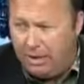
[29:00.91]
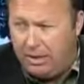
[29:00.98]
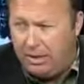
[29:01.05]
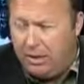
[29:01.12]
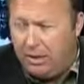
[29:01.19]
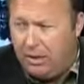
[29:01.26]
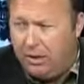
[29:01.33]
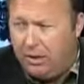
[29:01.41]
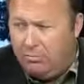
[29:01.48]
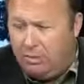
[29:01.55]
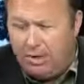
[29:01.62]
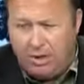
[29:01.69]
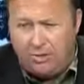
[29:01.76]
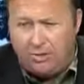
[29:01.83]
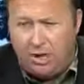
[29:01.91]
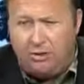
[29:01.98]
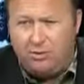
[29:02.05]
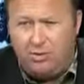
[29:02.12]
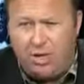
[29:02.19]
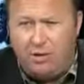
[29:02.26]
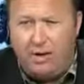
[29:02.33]
me. But he goes on
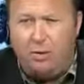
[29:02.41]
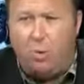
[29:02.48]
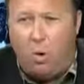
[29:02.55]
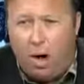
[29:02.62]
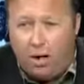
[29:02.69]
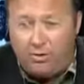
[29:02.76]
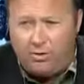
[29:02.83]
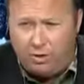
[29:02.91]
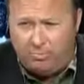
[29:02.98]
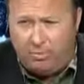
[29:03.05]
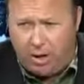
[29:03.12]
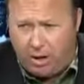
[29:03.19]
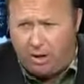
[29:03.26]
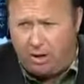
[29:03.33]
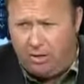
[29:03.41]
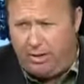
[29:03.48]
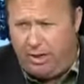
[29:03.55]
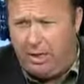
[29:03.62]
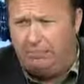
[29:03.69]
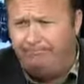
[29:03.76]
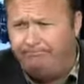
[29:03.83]
to say they want to murder
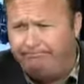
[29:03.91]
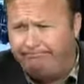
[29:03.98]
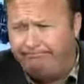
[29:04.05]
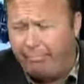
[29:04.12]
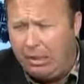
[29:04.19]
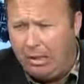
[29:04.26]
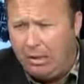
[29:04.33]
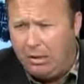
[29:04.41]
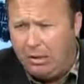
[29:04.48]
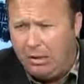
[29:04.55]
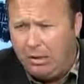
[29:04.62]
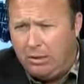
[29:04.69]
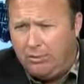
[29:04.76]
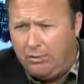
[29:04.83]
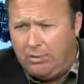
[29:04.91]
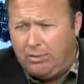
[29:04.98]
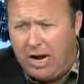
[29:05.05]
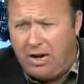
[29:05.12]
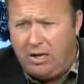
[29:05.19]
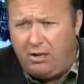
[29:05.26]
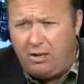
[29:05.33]
him. The
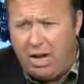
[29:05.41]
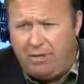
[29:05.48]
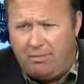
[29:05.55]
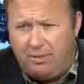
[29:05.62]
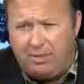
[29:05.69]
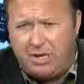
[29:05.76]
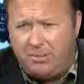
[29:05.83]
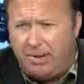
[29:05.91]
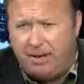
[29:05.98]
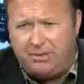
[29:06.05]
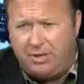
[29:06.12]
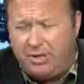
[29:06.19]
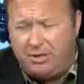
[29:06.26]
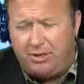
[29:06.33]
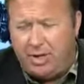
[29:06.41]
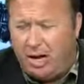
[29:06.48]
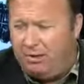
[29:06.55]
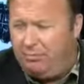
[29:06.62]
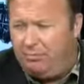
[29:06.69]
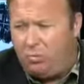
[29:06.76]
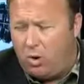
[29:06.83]
Chinese government's come out and said he's
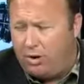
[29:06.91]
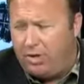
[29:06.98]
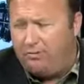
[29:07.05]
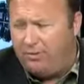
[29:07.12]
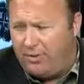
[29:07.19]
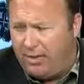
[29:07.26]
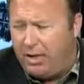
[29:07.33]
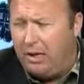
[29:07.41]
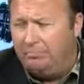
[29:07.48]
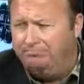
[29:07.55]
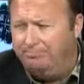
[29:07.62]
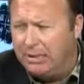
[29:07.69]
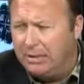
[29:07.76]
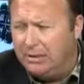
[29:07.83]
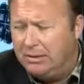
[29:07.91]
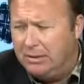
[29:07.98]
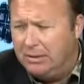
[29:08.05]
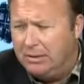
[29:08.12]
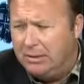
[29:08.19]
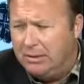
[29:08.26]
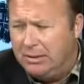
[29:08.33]
not working for them
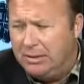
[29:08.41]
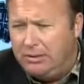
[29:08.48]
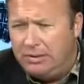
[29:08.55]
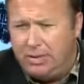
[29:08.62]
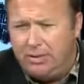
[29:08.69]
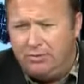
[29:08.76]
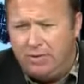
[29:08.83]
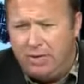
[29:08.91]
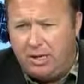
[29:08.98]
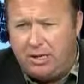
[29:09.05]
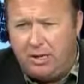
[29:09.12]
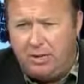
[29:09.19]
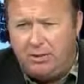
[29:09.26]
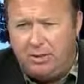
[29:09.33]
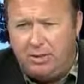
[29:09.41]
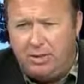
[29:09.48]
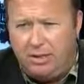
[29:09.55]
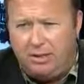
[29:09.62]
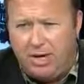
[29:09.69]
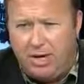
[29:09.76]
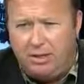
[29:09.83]
and said it's ridiculous that
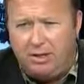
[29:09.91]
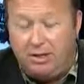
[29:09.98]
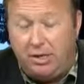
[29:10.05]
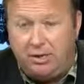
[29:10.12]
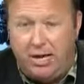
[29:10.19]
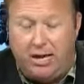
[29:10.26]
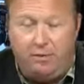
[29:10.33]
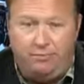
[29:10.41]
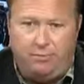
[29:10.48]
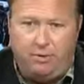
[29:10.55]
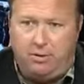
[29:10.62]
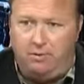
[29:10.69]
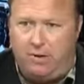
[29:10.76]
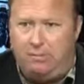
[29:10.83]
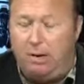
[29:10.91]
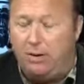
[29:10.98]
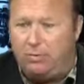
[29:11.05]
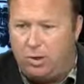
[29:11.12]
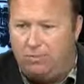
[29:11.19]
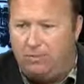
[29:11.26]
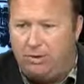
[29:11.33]
Dick Cheney said that. If
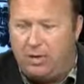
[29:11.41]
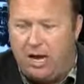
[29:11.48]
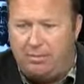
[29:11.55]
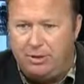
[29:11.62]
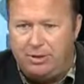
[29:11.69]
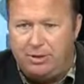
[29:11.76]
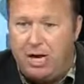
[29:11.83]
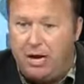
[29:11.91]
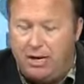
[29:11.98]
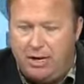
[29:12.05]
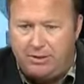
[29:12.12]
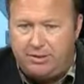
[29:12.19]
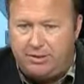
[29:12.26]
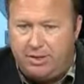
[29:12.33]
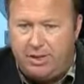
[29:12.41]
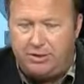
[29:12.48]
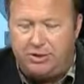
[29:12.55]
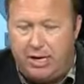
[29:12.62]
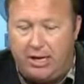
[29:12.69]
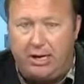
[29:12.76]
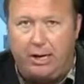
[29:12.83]
anybody's working for the communist Chinese, it's Dick
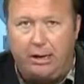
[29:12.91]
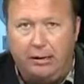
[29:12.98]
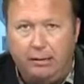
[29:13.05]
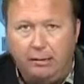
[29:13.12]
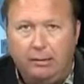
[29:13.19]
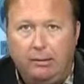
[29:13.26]
Cheney.